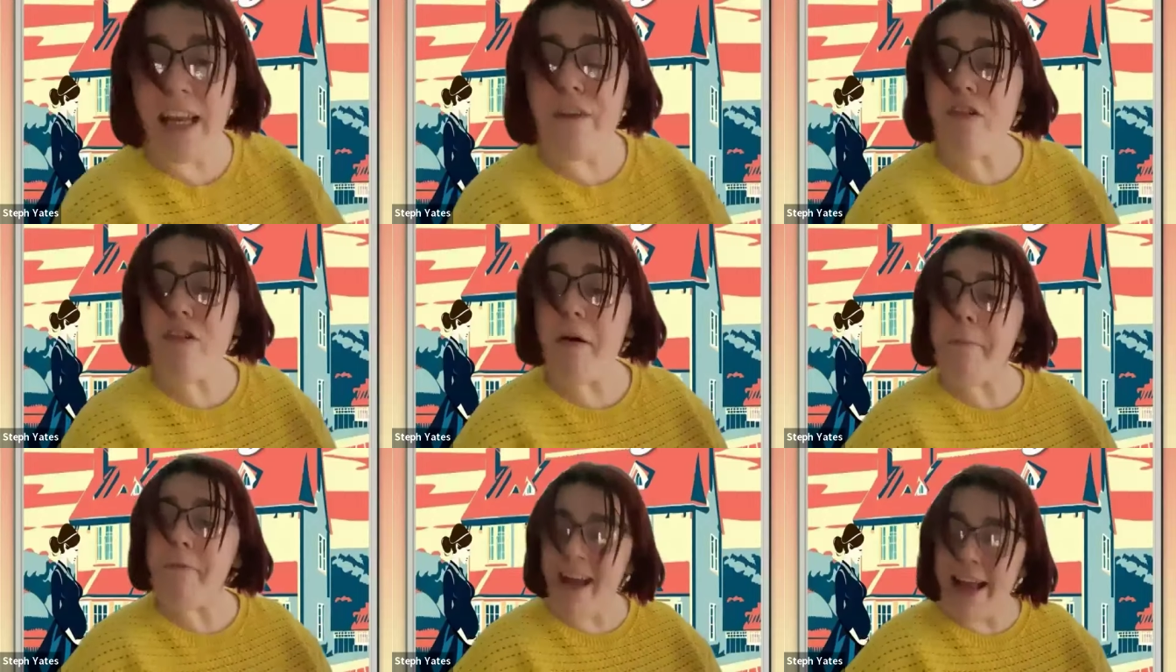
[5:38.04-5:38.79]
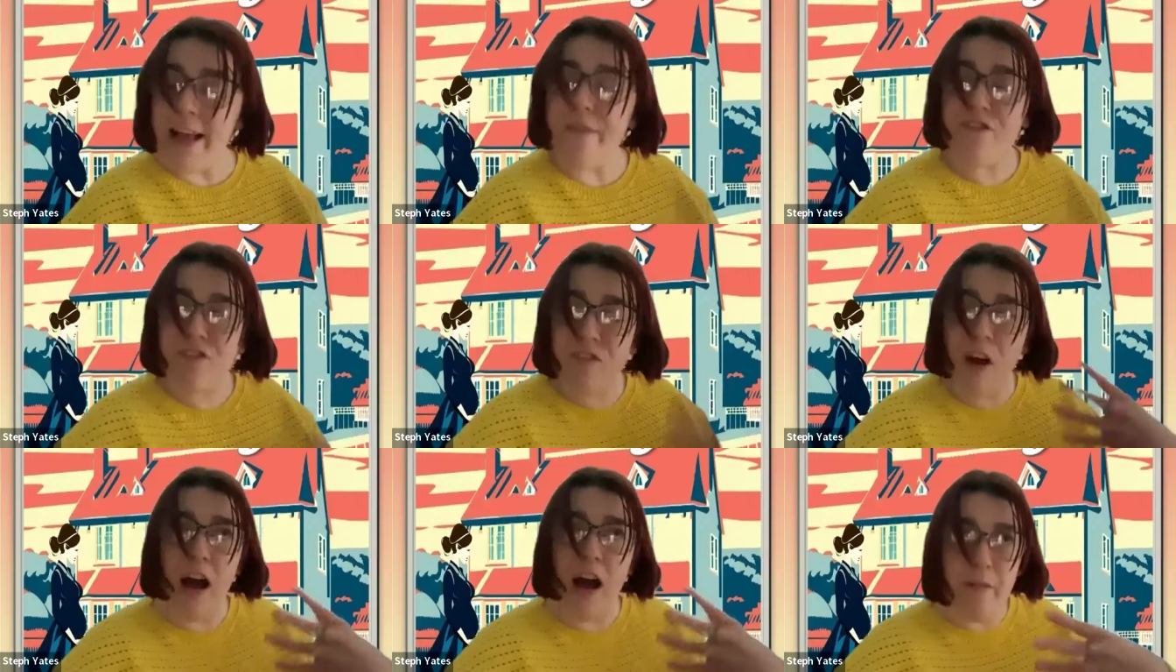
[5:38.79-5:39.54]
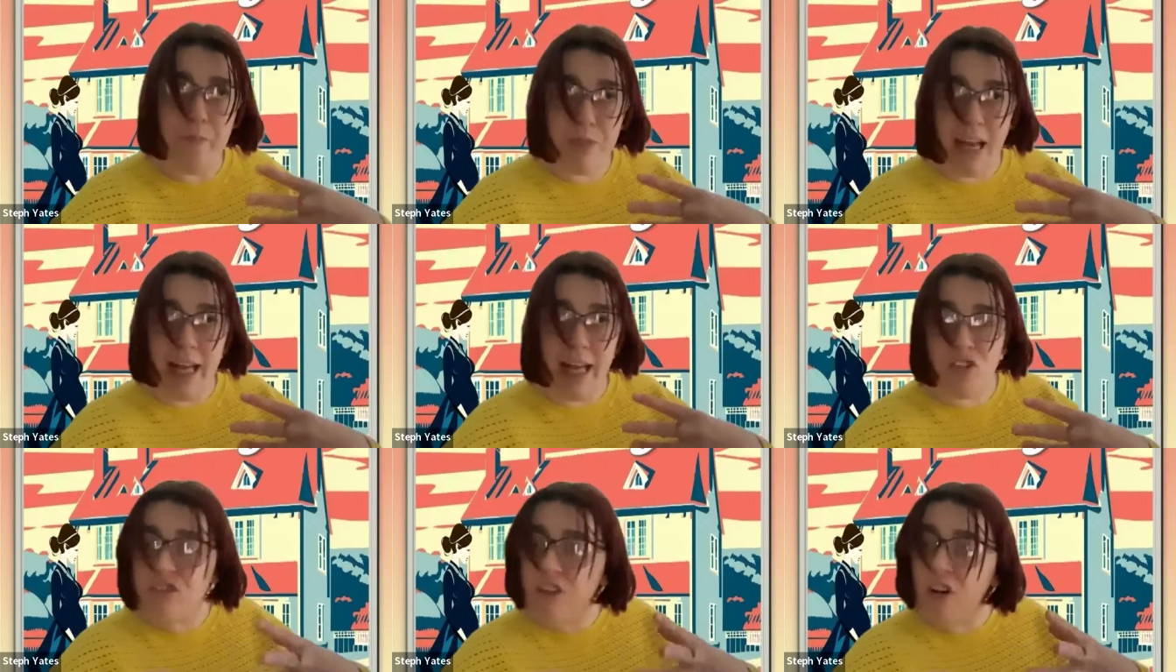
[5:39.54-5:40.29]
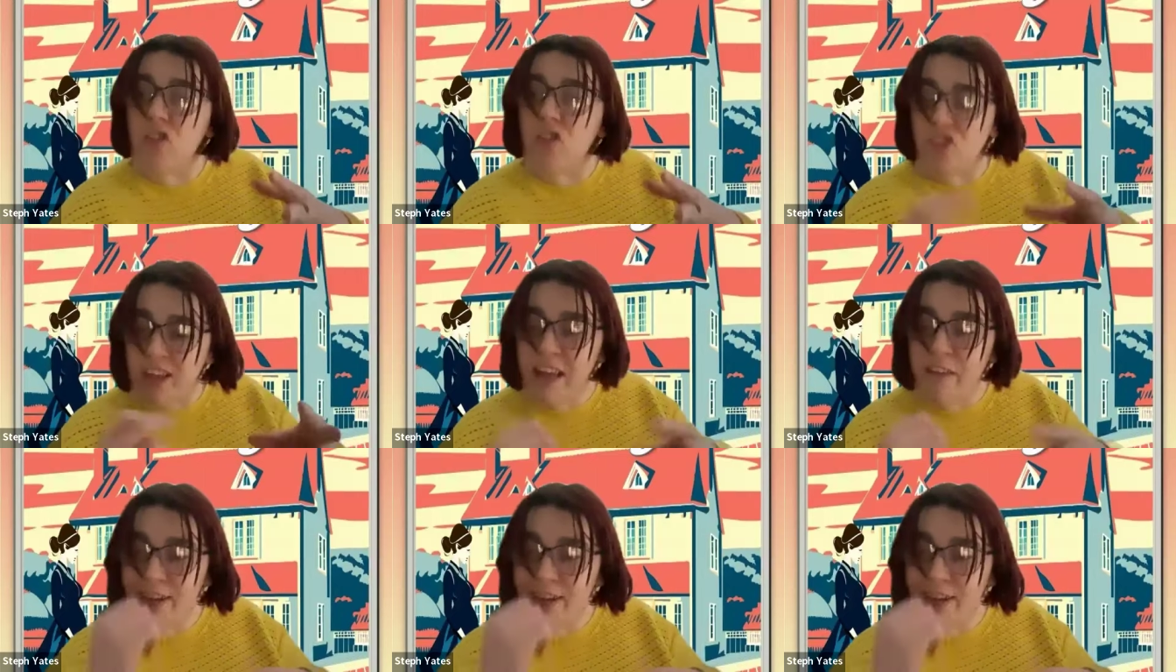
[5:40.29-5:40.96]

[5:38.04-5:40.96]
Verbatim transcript: you for a brief um, introduction to